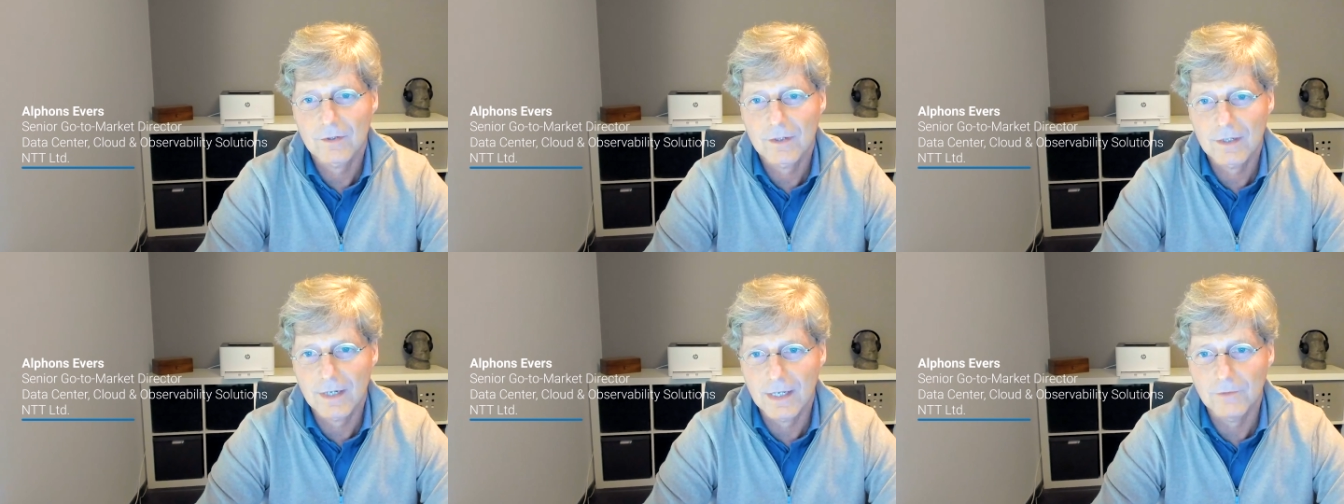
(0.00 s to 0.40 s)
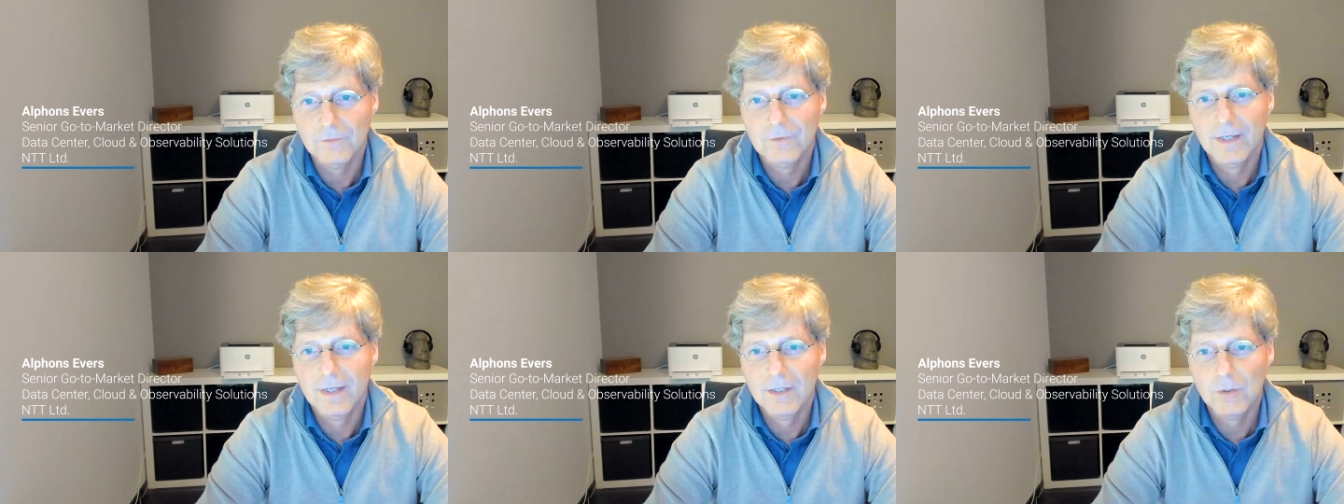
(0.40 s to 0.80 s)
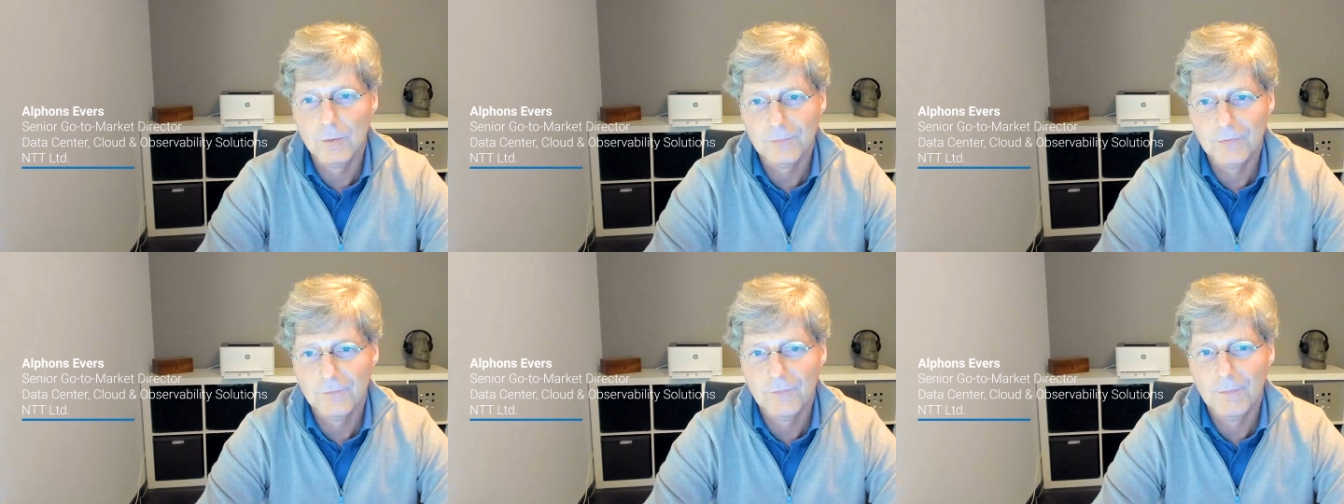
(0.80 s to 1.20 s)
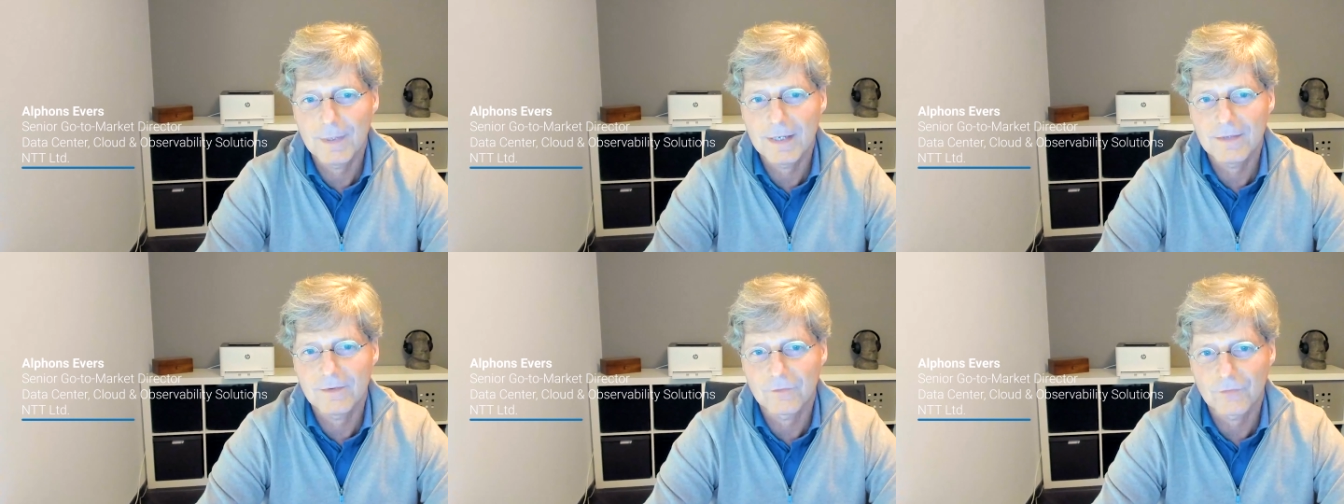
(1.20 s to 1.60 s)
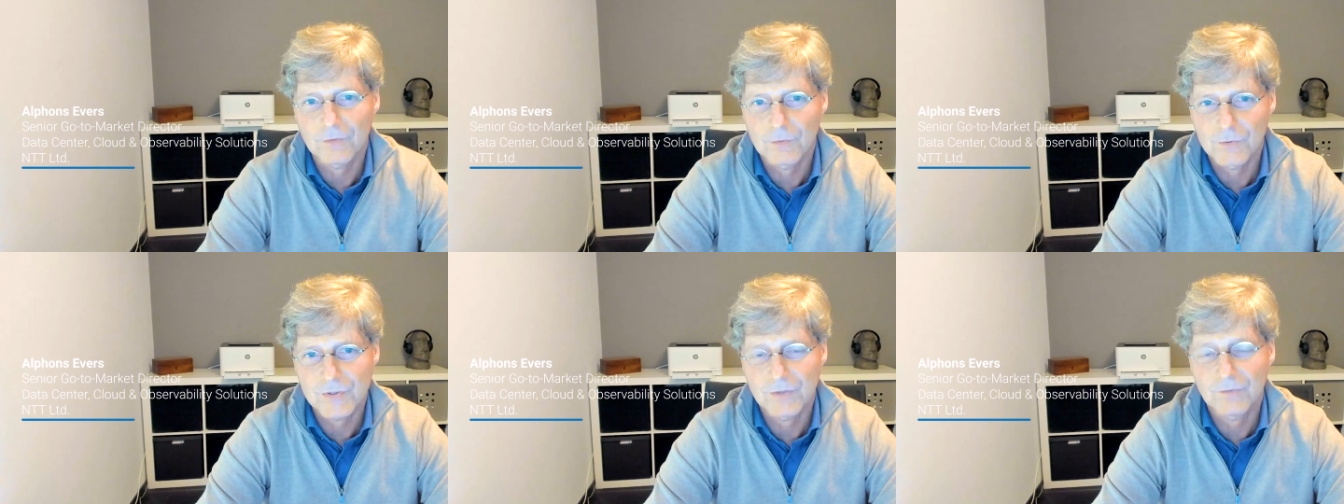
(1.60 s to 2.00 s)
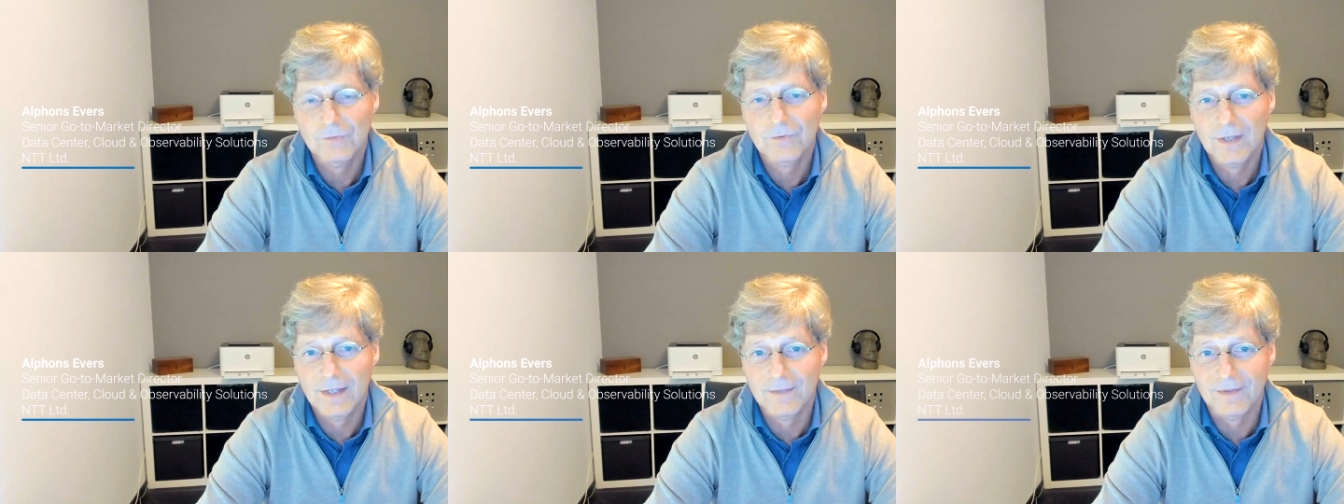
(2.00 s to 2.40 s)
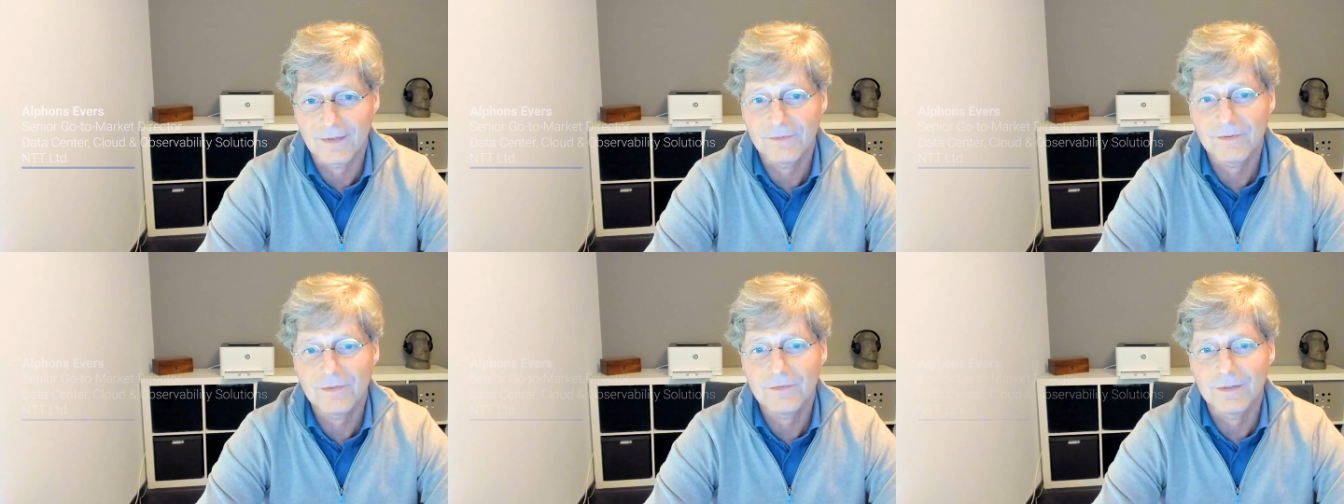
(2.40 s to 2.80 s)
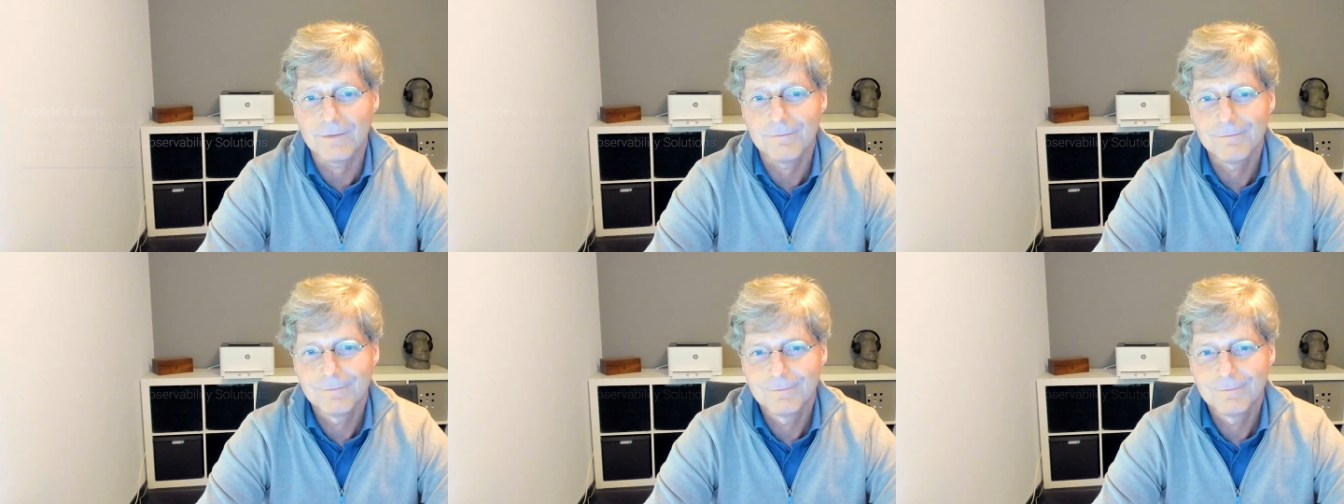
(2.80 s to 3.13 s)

Cloud and Observability Solutions at NTT.